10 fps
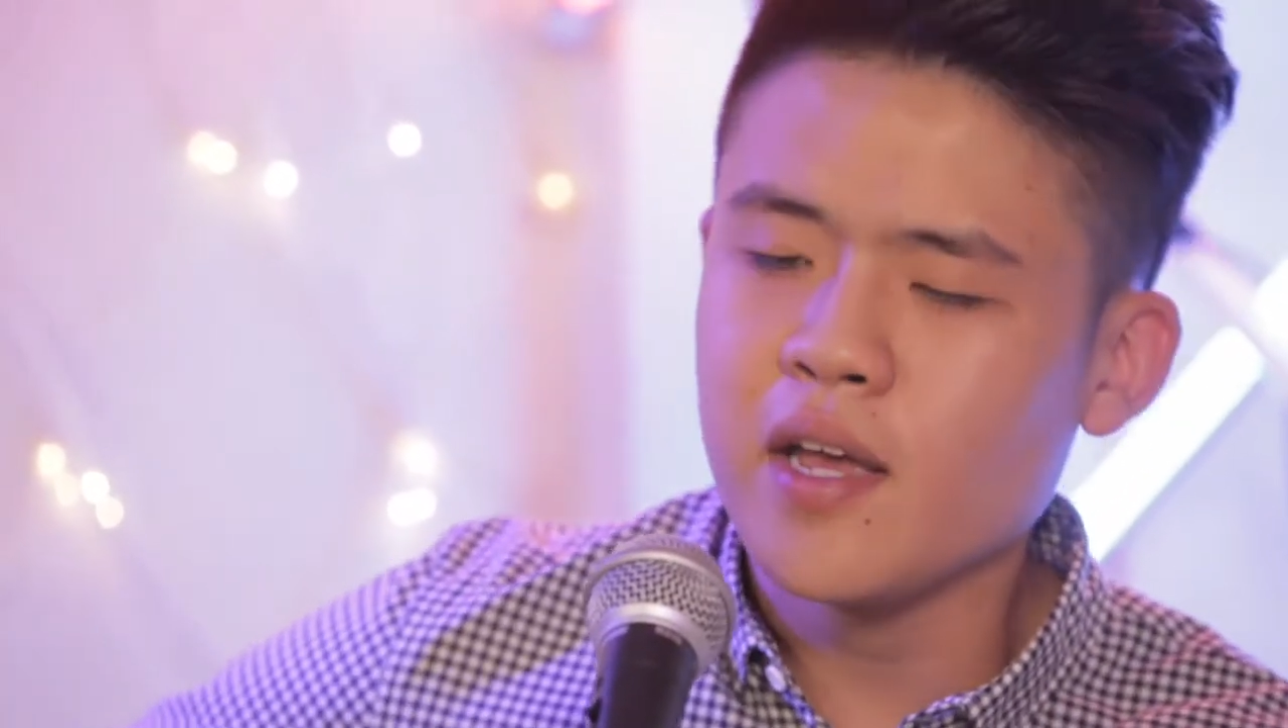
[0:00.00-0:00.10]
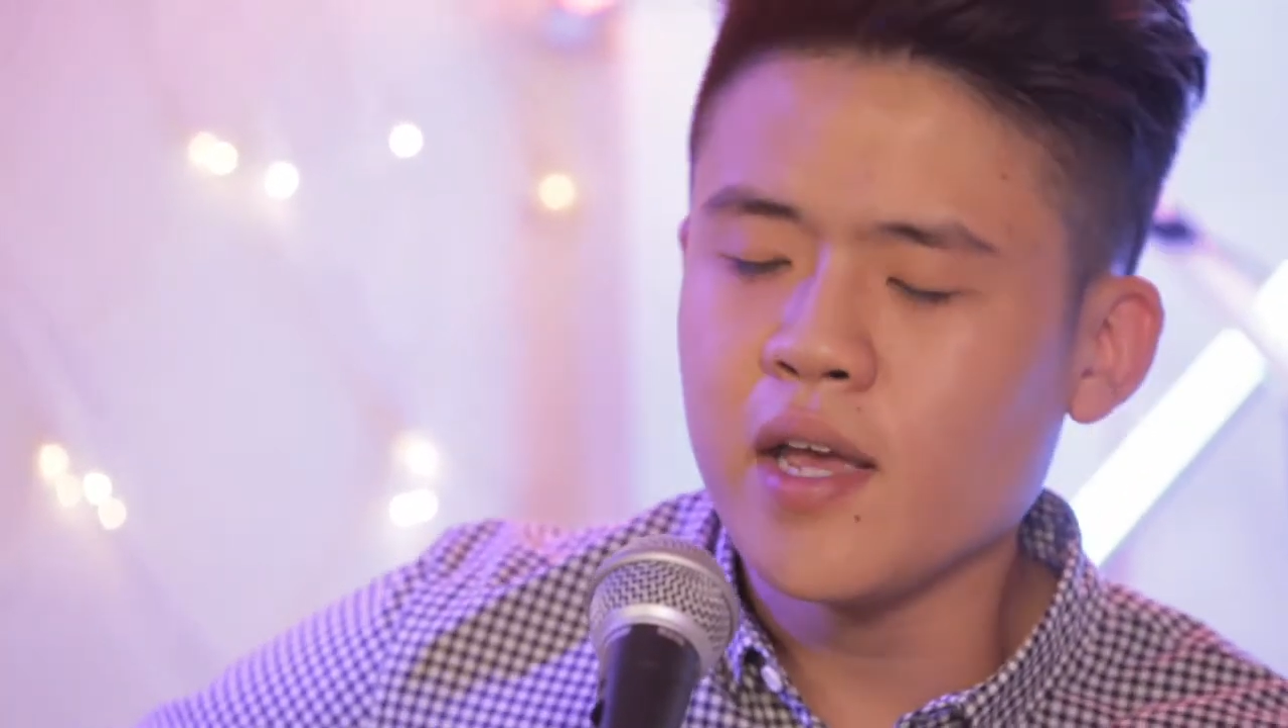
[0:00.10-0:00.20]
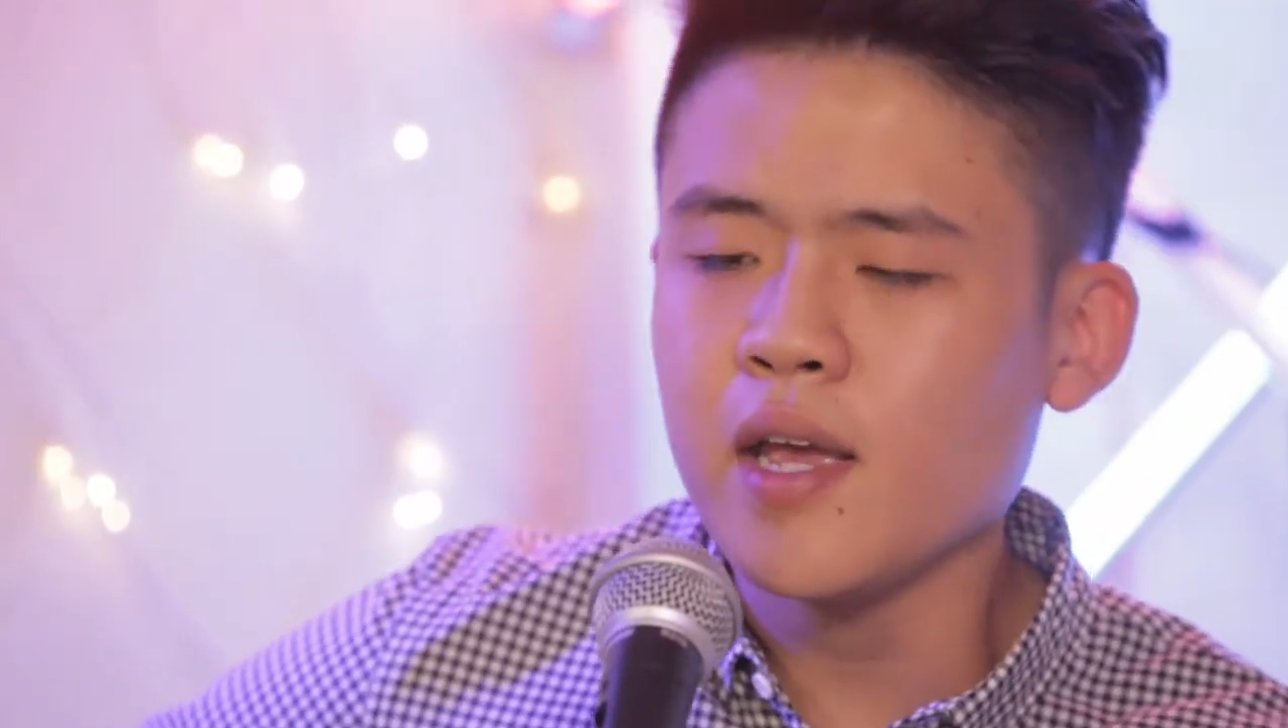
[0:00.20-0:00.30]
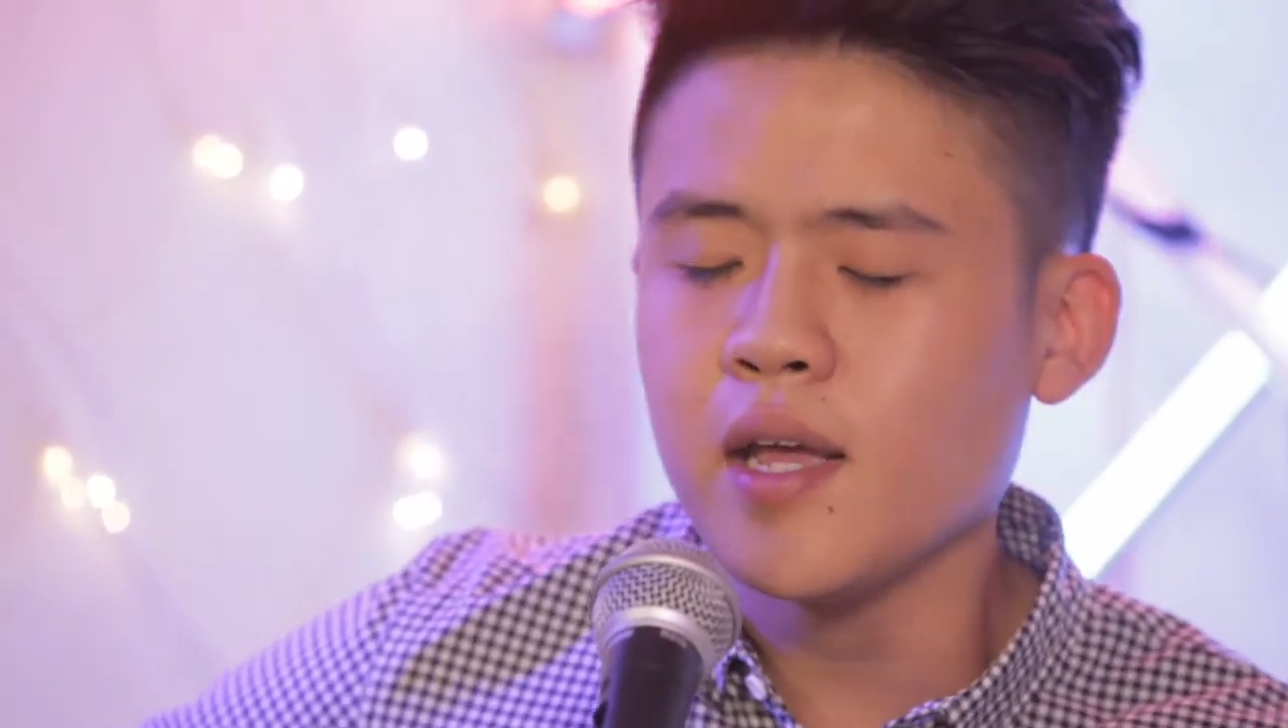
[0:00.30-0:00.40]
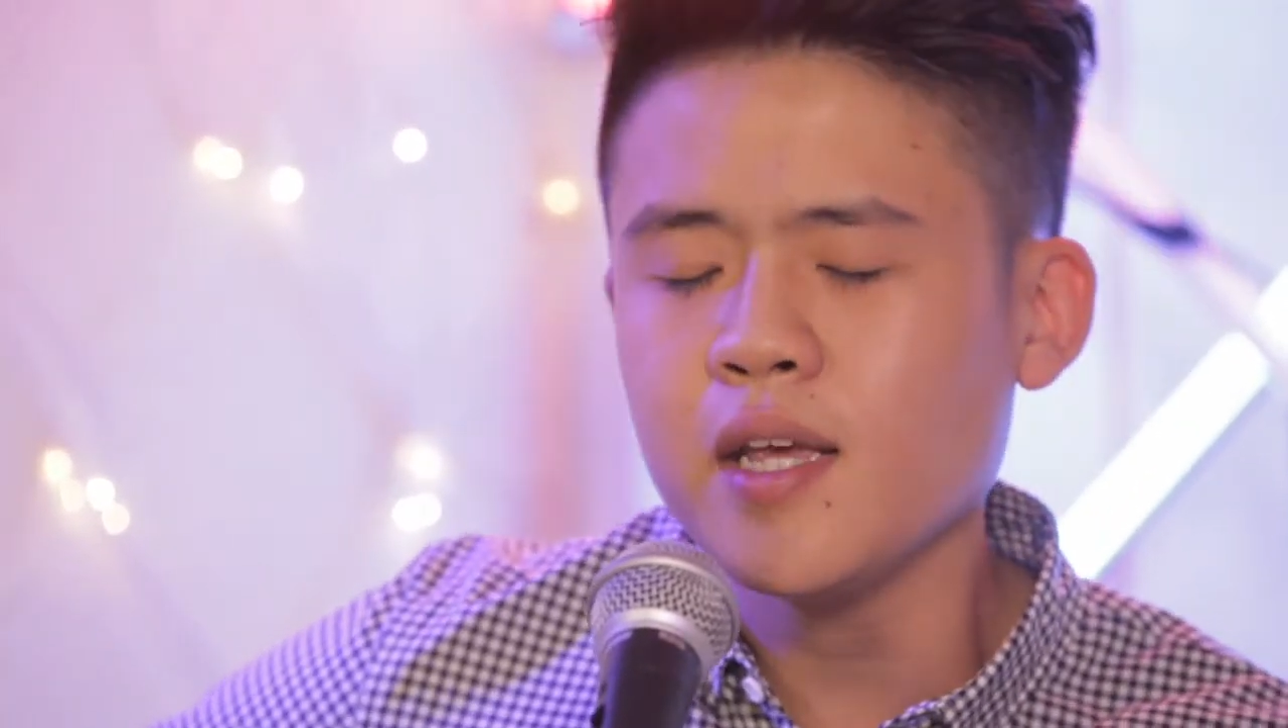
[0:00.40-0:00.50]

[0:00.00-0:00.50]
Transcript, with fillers: an